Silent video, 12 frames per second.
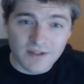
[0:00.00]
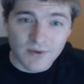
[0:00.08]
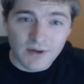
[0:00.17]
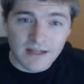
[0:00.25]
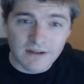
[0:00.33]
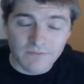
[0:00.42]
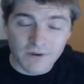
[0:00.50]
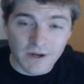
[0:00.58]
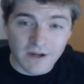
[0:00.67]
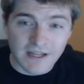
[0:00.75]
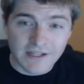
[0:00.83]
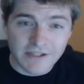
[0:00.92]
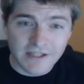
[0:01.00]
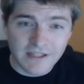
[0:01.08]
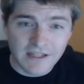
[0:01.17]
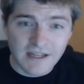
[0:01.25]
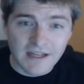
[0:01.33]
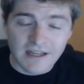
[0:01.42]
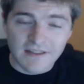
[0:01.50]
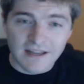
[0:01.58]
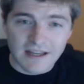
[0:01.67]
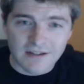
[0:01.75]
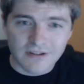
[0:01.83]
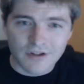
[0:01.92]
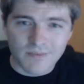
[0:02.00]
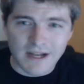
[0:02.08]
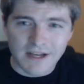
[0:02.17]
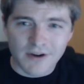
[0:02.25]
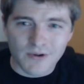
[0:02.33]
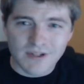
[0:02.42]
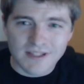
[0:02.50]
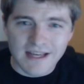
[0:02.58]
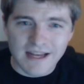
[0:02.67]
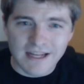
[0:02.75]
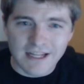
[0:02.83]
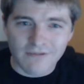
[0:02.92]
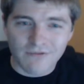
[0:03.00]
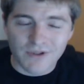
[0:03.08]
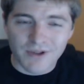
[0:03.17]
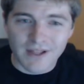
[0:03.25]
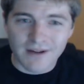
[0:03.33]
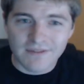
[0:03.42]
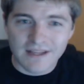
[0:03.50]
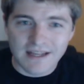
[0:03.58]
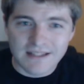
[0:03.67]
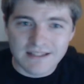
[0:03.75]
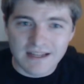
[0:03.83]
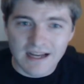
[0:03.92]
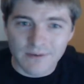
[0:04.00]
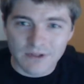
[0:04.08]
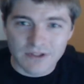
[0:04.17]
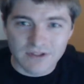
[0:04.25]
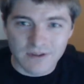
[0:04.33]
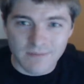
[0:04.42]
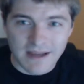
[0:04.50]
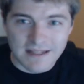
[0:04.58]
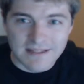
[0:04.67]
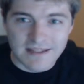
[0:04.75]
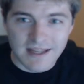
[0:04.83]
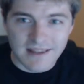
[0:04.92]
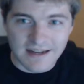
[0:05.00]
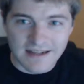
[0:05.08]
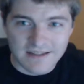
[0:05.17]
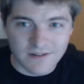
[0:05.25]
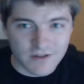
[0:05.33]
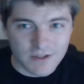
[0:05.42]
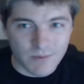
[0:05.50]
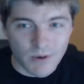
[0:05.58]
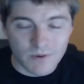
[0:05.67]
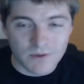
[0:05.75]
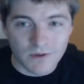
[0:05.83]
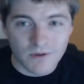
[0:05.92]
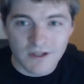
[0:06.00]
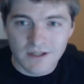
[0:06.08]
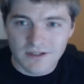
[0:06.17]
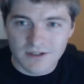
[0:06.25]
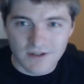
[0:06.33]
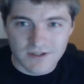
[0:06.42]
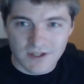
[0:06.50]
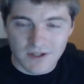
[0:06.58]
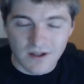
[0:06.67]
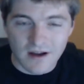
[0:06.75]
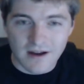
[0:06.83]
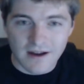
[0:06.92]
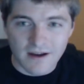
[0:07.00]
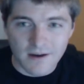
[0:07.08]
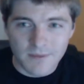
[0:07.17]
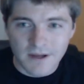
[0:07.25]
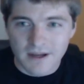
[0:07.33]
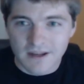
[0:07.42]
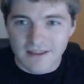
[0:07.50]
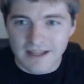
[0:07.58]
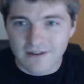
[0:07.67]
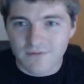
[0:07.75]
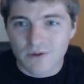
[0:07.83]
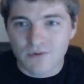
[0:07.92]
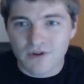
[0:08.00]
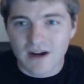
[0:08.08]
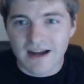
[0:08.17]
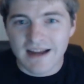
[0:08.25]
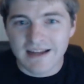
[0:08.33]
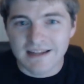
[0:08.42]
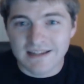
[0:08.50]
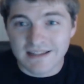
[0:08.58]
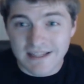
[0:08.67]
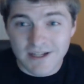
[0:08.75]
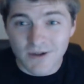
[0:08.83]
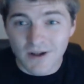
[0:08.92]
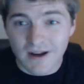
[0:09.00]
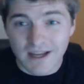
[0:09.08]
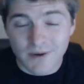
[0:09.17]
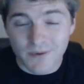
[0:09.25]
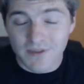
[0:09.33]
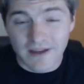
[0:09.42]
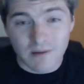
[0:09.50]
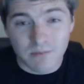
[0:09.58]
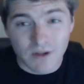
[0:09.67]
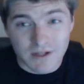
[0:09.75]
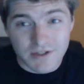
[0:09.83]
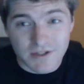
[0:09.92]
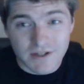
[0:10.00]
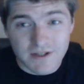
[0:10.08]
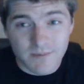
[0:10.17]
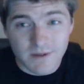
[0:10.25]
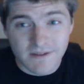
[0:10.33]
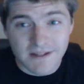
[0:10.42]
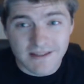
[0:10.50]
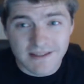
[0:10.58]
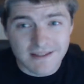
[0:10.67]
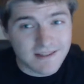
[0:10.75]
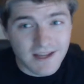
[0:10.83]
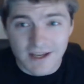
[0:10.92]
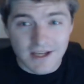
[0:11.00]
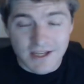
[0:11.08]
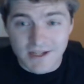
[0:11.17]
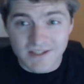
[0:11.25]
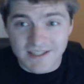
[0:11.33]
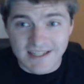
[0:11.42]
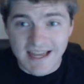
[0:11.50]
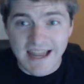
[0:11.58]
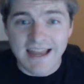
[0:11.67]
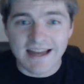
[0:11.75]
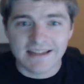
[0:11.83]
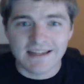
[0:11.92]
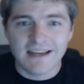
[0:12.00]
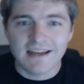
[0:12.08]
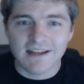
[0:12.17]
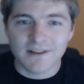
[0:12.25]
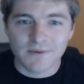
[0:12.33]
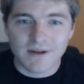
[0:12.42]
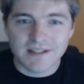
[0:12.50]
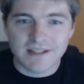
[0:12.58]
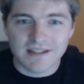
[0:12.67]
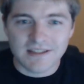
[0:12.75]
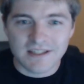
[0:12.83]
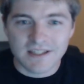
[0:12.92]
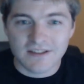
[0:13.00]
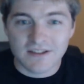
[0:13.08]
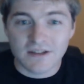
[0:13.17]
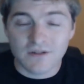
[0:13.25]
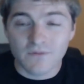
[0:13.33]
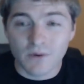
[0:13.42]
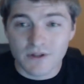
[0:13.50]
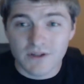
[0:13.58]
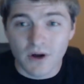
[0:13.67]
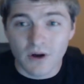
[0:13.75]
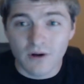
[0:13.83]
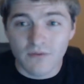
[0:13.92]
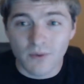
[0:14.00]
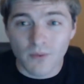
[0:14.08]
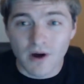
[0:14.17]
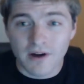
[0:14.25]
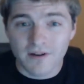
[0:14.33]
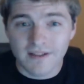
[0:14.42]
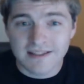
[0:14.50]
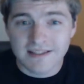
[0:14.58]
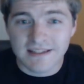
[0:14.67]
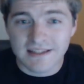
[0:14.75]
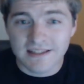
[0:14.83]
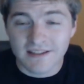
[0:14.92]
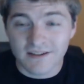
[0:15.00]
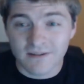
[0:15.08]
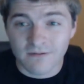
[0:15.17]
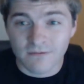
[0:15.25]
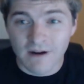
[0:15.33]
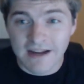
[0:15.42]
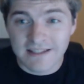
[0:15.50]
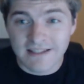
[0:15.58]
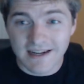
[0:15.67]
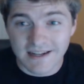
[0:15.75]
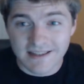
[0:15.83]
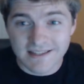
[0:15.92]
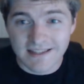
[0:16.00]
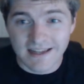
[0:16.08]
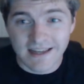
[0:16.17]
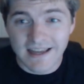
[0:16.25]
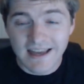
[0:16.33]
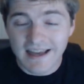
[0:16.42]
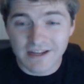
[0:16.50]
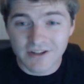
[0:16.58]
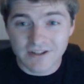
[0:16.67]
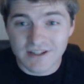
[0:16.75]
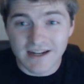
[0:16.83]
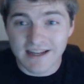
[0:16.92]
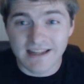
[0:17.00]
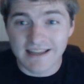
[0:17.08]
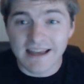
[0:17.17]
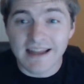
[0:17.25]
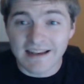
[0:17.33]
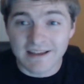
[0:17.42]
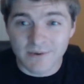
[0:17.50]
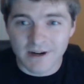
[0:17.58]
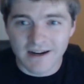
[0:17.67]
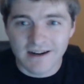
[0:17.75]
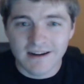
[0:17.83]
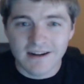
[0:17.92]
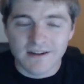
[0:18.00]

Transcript: to it for your kitchen, then you might notice that if the left-hand side, which is the main side that has the disposal, starts to clog up, that if you try and declog it with like a plunger or something like this, you just can't. And the reason is because it's going to force all of the water that's in it to the right side of the sink, and you're just not going to get anywhere.